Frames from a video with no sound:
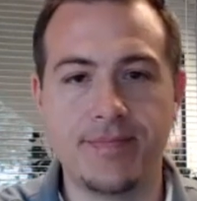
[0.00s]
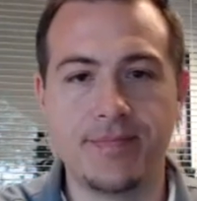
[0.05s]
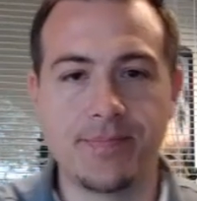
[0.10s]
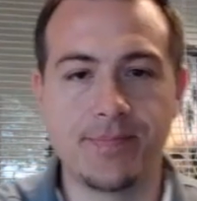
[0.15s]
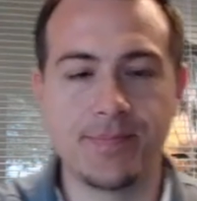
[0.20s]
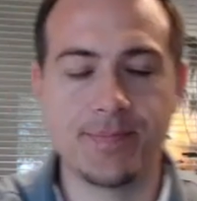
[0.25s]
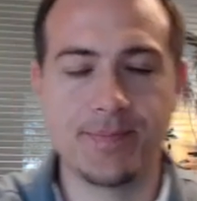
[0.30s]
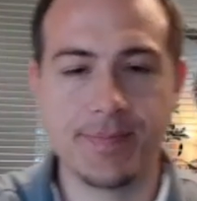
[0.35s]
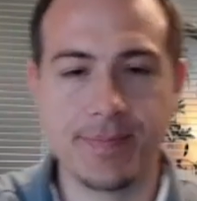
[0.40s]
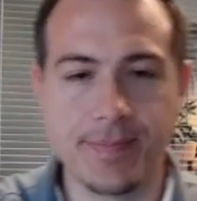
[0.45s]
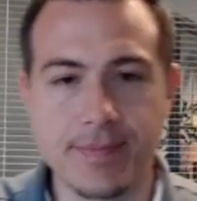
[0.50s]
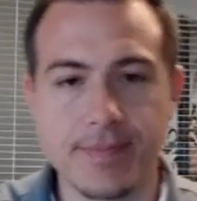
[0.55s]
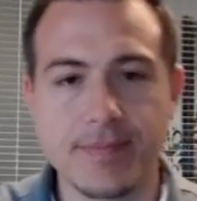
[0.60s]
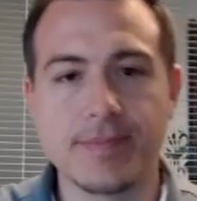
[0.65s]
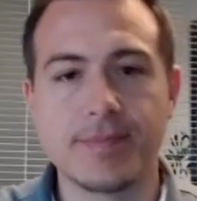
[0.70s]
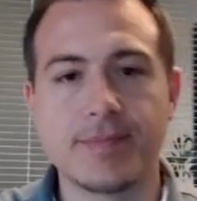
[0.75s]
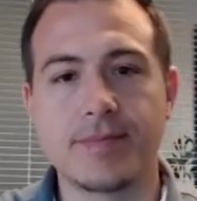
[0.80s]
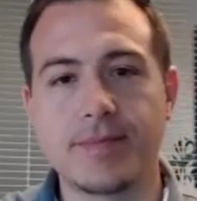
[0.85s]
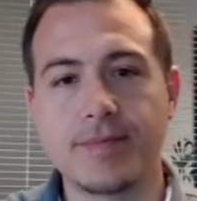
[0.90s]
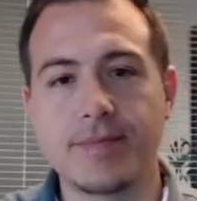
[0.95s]

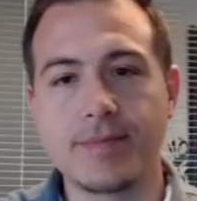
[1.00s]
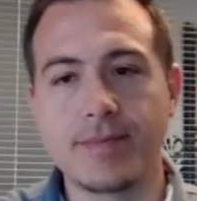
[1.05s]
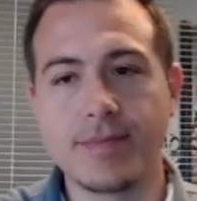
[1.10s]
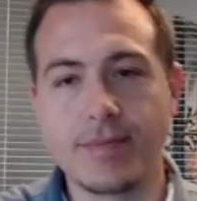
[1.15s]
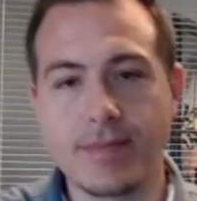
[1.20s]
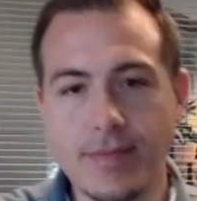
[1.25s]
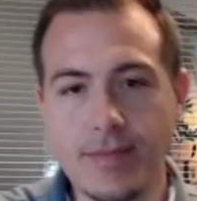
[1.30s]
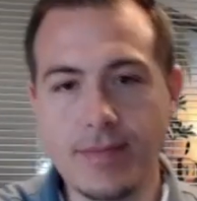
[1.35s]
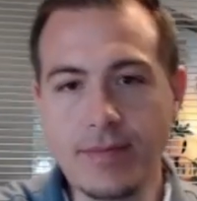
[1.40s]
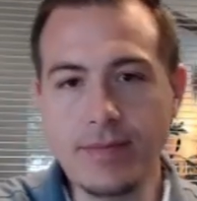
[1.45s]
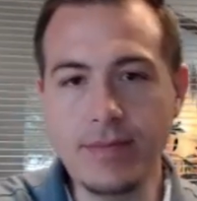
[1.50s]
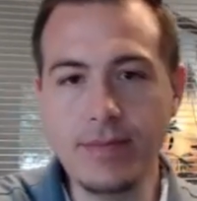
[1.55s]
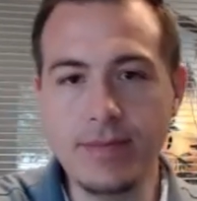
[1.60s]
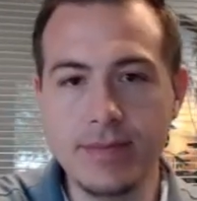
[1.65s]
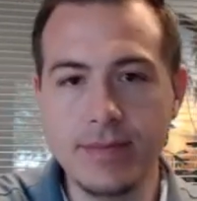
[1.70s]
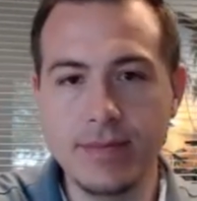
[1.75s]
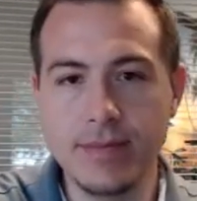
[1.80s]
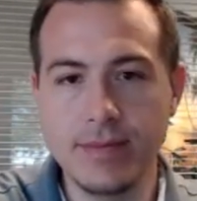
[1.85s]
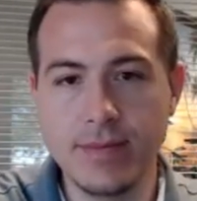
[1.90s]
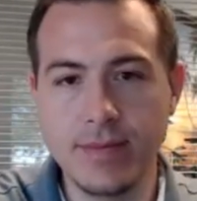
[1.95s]

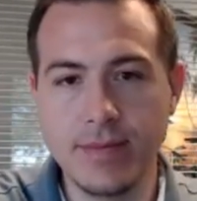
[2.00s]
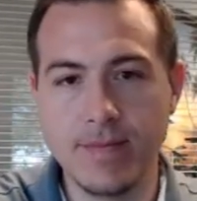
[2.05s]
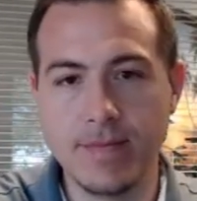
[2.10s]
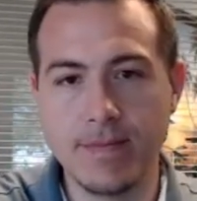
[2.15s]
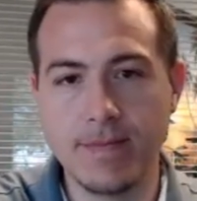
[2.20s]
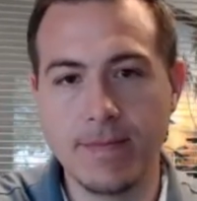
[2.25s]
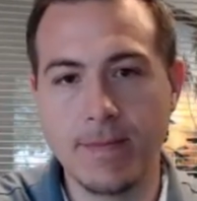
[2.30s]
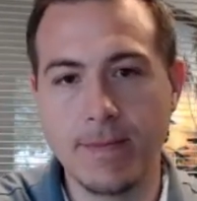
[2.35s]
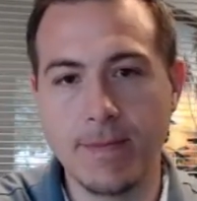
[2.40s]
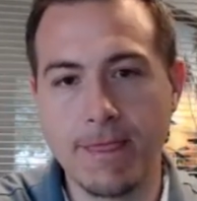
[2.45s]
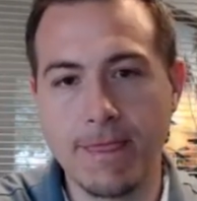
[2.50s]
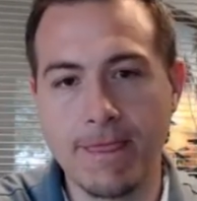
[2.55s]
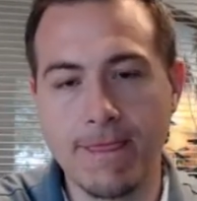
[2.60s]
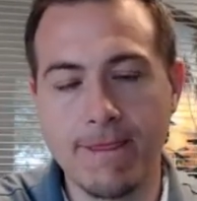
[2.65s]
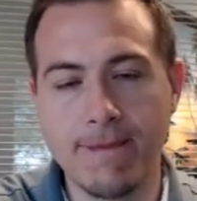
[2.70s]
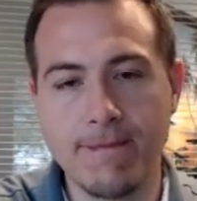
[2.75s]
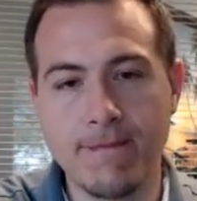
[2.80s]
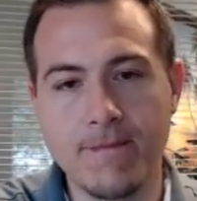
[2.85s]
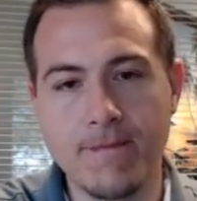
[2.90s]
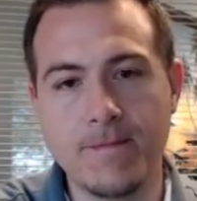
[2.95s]

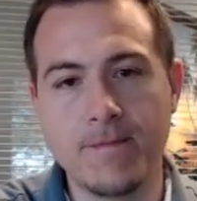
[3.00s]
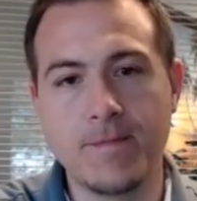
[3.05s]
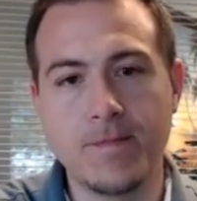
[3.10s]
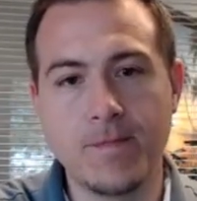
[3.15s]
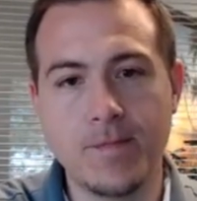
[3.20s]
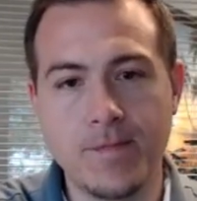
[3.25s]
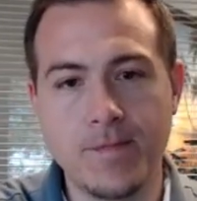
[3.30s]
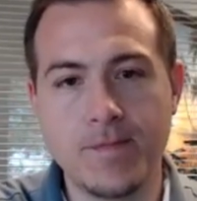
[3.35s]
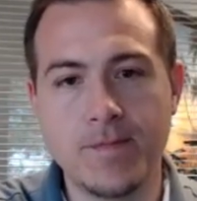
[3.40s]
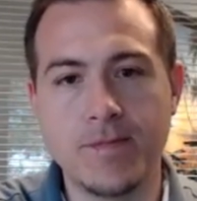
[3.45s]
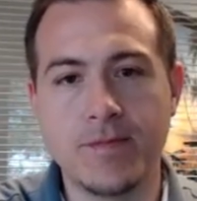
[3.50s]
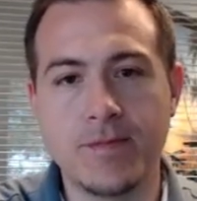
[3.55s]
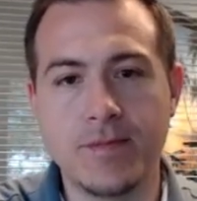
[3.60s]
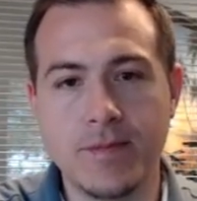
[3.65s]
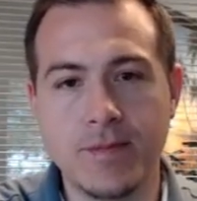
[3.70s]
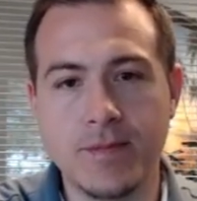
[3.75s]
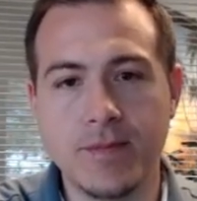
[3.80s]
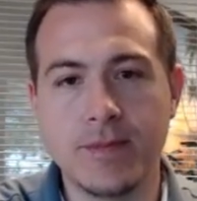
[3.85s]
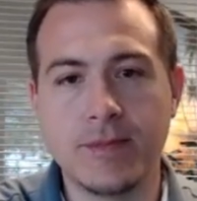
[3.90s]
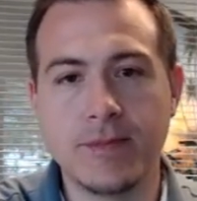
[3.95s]

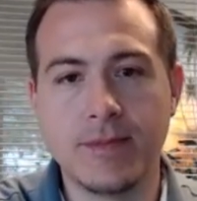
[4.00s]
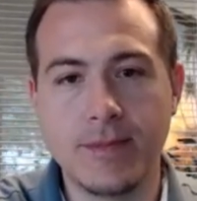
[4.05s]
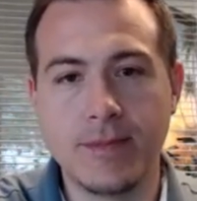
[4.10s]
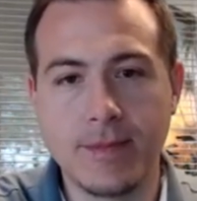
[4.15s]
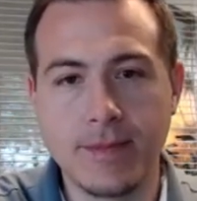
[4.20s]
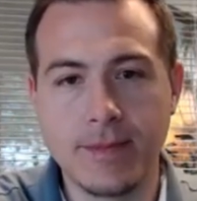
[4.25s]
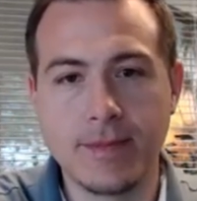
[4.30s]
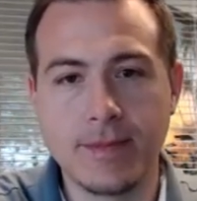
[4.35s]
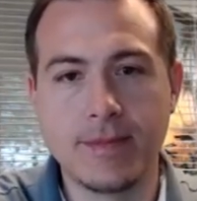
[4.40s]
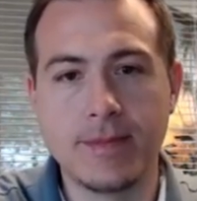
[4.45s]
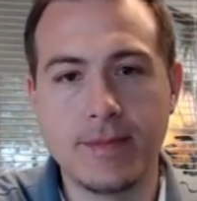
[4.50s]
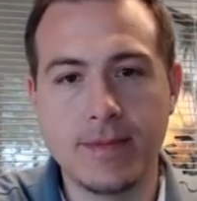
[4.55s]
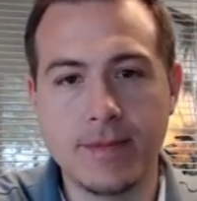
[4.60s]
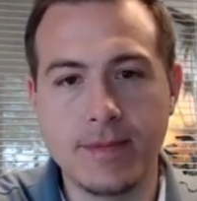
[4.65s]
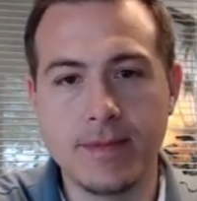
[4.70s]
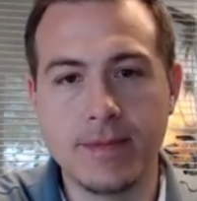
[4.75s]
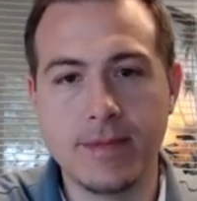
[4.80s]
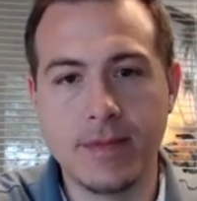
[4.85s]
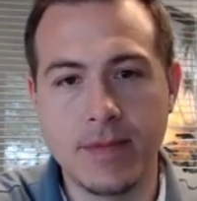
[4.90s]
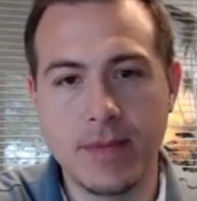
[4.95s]

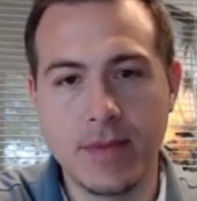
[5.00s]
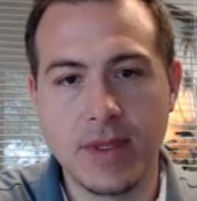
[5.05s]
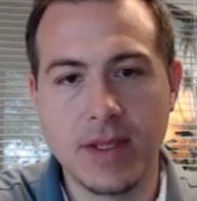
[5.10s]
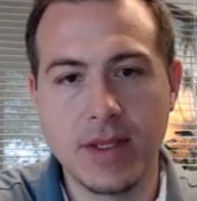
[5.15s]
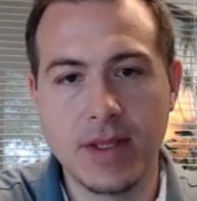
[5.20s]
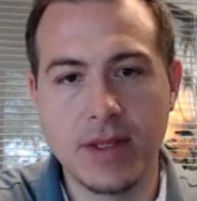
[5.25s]
(silent)